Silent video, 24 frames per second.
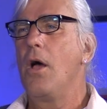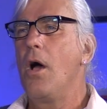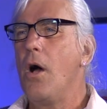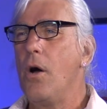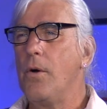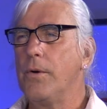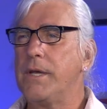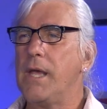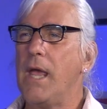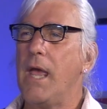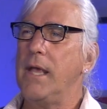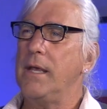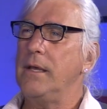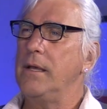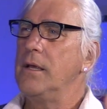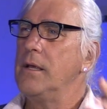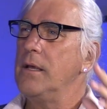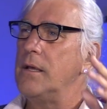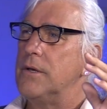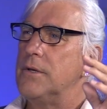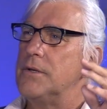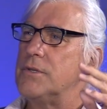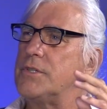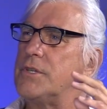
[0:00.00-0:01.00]
okay,
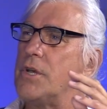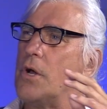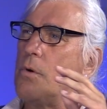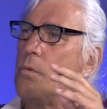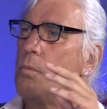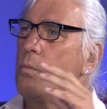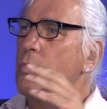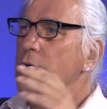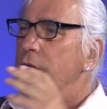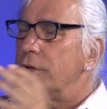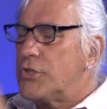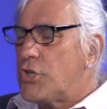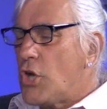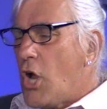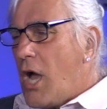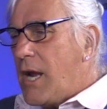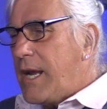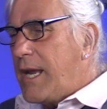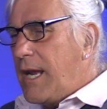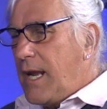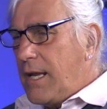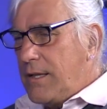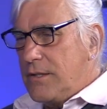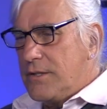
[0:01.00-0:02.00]
so we're
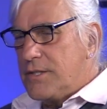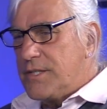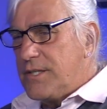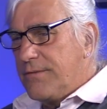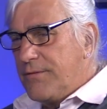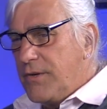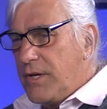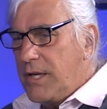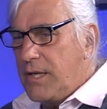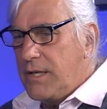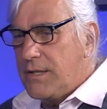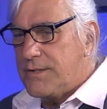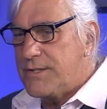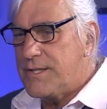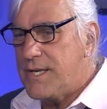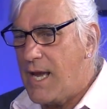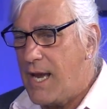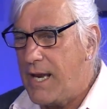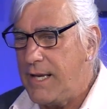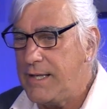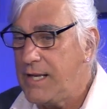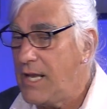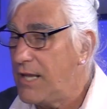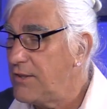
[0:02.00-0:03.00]
talking on the civilian
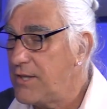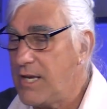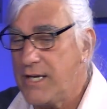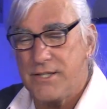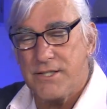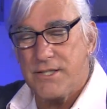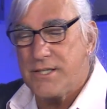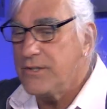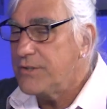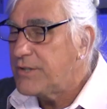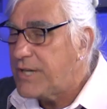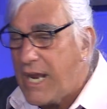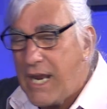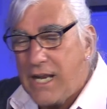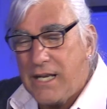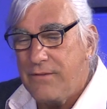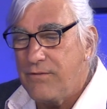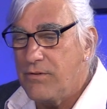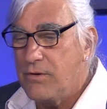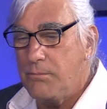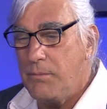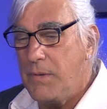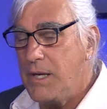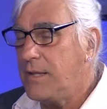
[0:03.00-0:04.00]
side. They still can't
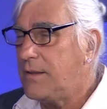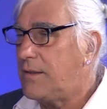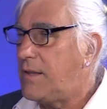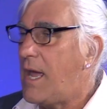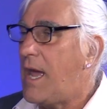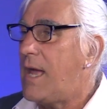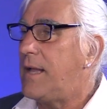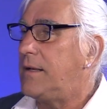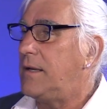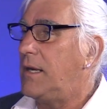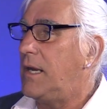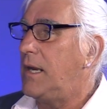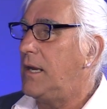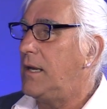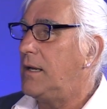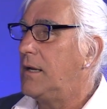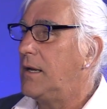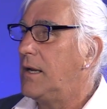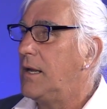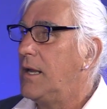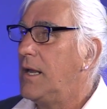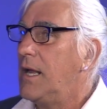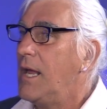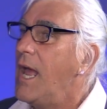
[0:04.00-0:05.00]
even meet that need,
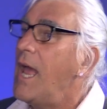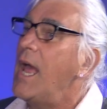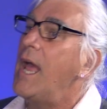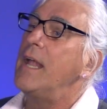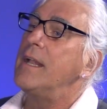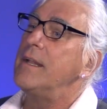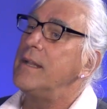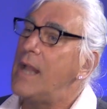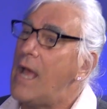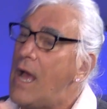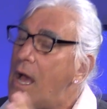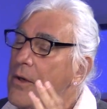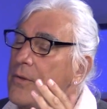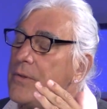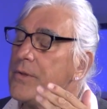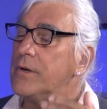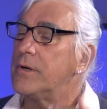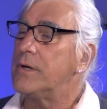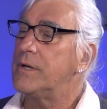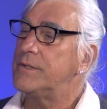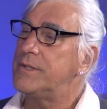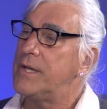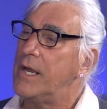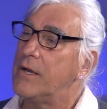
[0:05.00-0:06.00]
and now right.
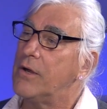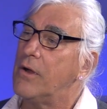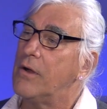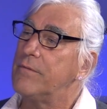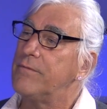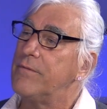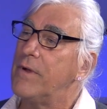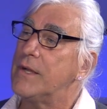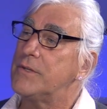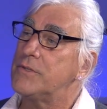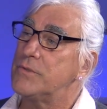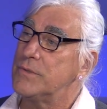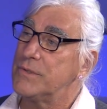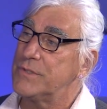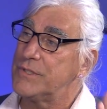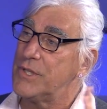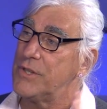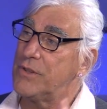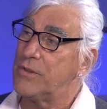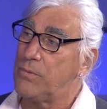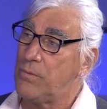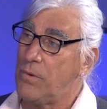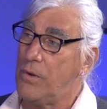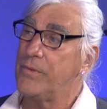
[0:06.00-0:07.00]
they're going to take our veterans
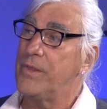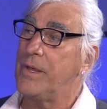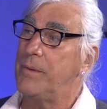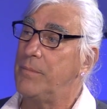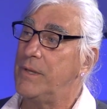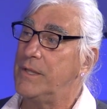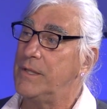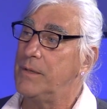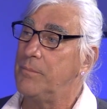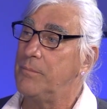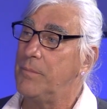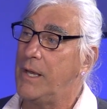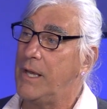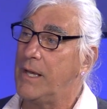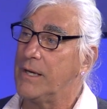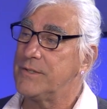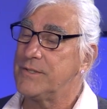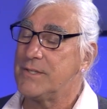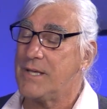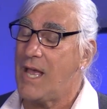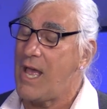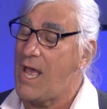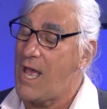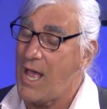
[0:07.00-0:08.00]
and throw them in the
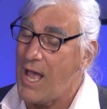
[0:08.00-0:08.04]
mix.